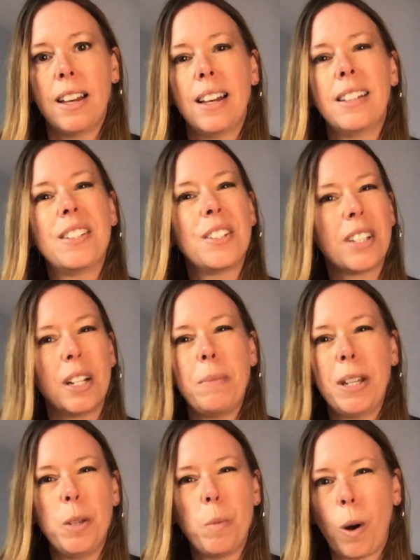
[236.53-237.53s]
It's just going to
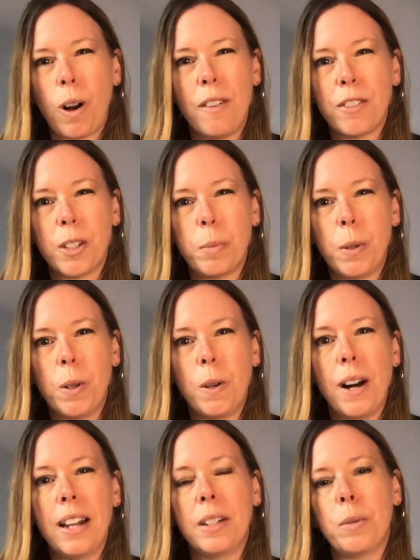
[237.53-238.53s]
make you more comfortable
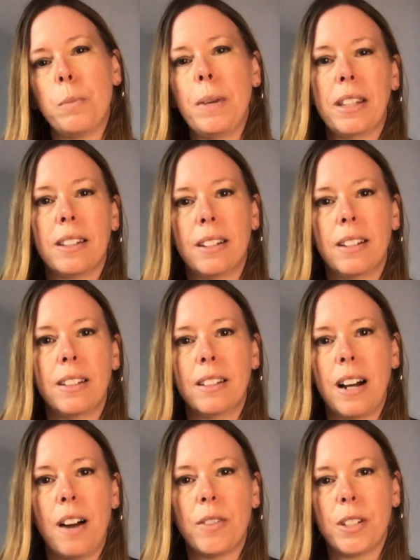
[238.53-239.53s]
and it will make the
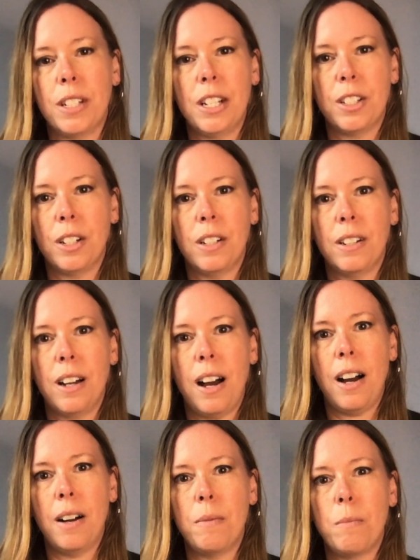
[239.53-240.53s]
conversation
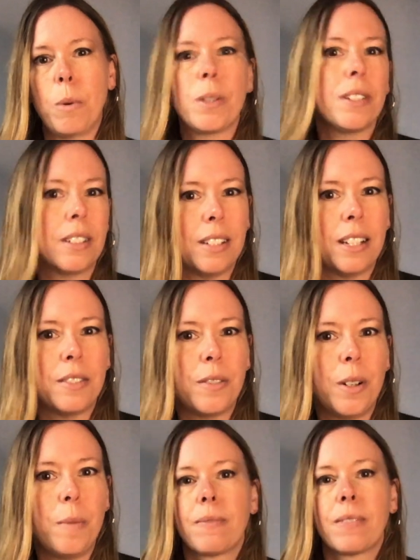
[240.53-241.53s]
more
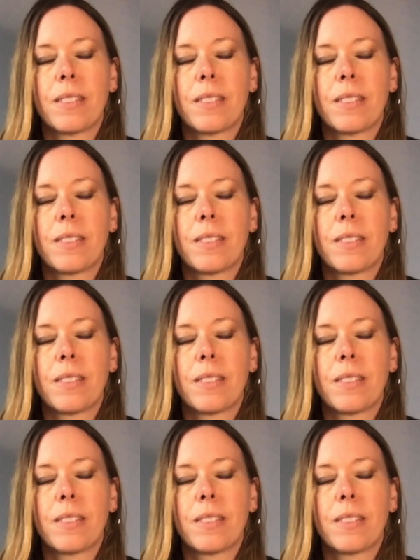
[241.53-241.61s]
successful.